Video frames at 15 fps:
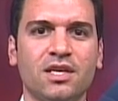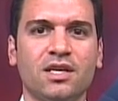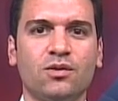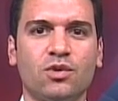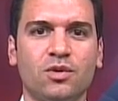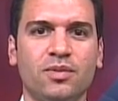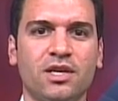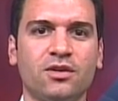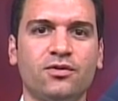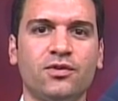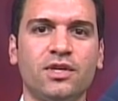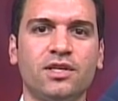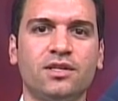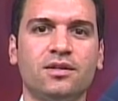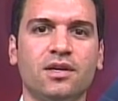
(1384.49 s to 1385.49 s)
where bare
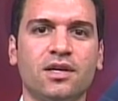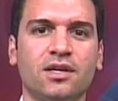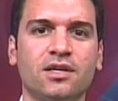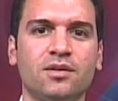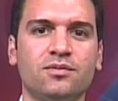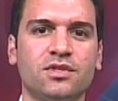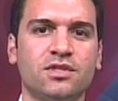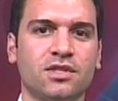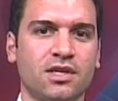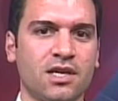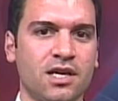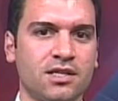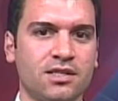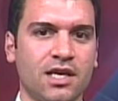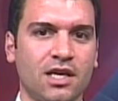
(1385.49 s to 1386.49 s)
feet comes into
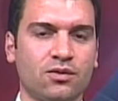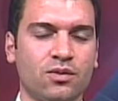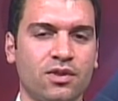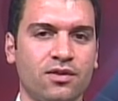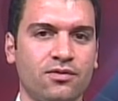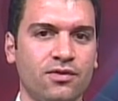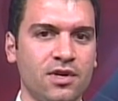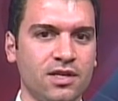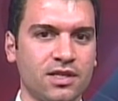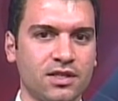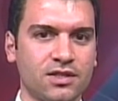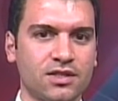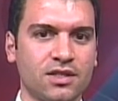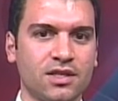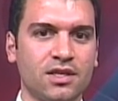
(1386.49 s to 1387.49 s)
contact with the
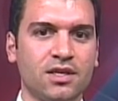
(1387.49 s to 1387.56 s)
fungus.